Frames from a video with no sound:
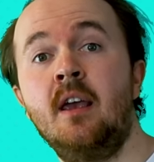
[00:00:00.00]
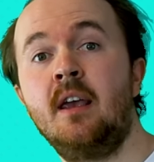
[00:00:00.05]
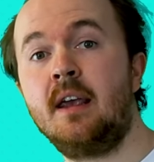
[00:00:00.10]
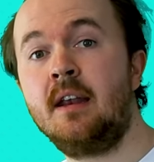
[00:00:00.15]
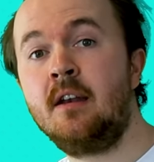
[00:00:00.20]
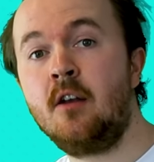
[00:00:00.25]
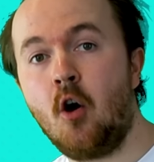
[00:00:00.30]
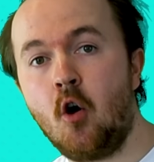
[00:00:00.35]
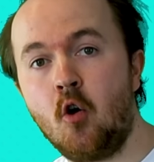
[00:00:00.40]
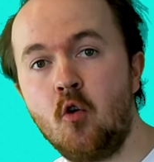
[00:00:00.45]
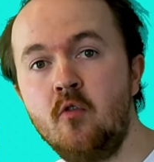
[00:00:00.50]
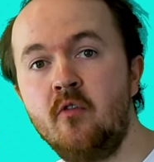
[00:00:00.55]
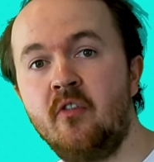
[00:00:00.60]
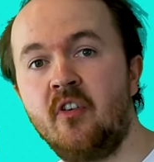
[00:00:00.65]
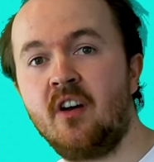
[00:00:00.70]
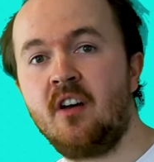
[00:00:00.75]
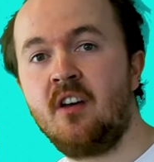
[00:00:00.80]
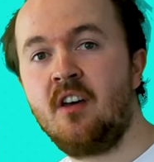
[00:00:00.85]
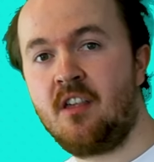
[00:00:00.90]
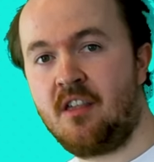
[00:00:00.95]
in
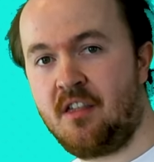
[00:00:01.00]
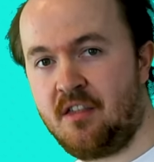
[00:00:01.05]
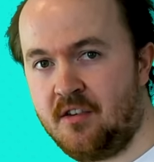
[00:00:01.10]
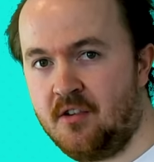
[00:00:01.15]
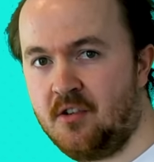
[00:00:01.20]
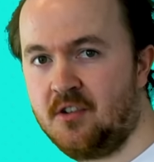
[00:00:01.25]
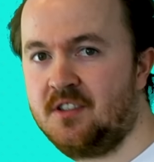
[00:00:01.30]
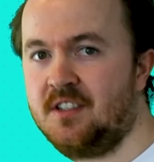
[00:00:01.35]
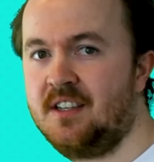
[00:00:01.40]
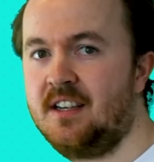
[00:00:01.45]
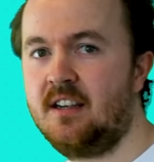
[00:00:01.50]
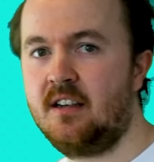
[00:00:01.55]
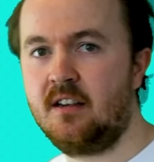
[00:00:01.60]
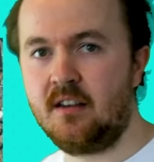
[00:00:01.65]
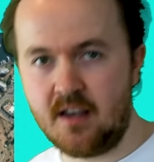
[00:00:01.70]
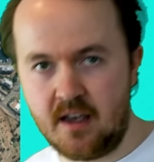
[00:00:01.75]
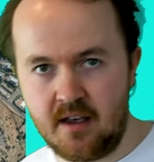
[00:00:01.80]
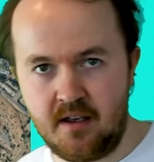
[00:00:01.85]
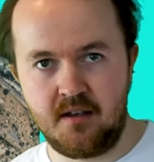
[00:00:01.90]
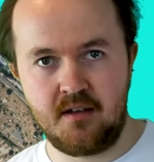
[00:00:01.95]
over 30
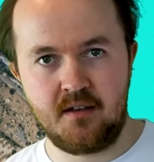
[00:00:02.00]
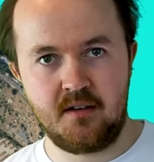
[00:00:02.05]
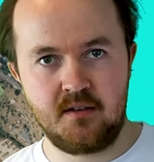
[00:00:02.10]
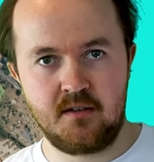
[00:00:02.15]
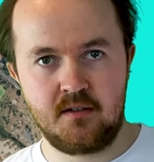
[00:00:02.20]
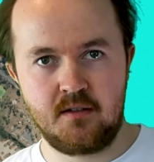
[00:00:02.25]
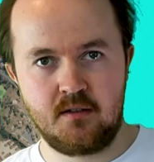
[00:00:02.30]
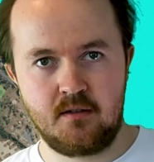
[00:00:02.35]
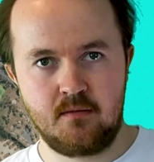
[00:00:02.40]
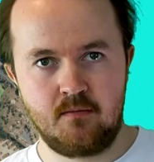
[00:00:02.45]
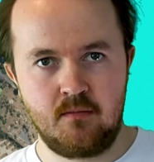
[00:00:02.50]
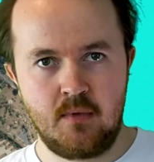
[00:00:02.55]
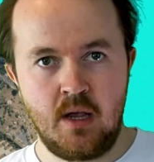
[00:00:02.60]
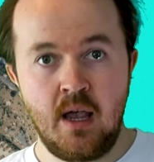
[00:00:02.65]
years.